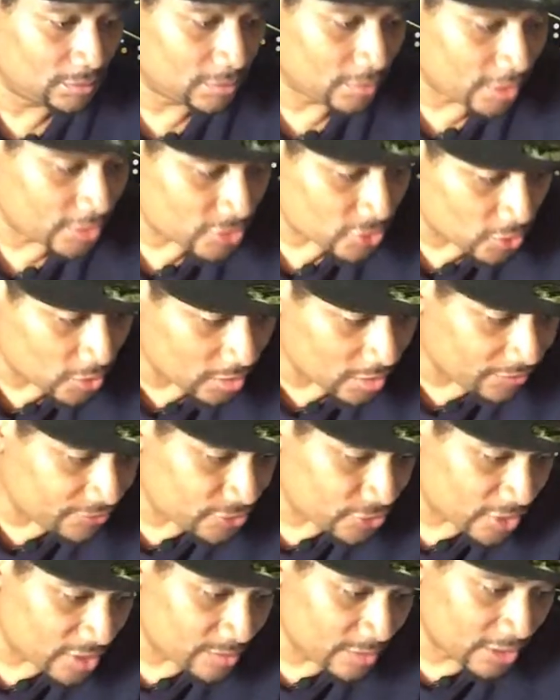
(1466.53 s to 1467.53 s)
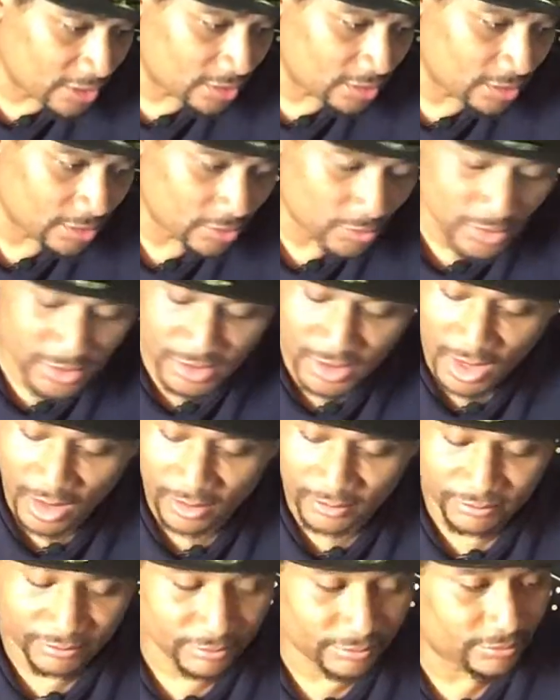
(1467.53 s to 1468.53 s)
Intuitive dreamer, what's
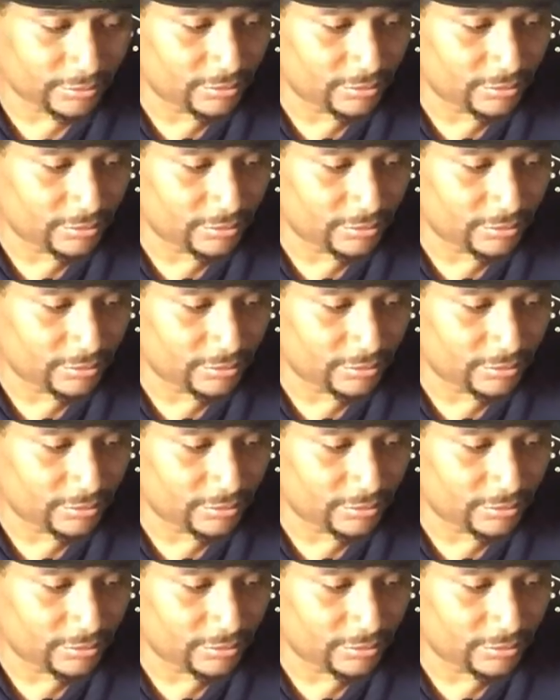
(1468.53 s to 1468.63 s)
up?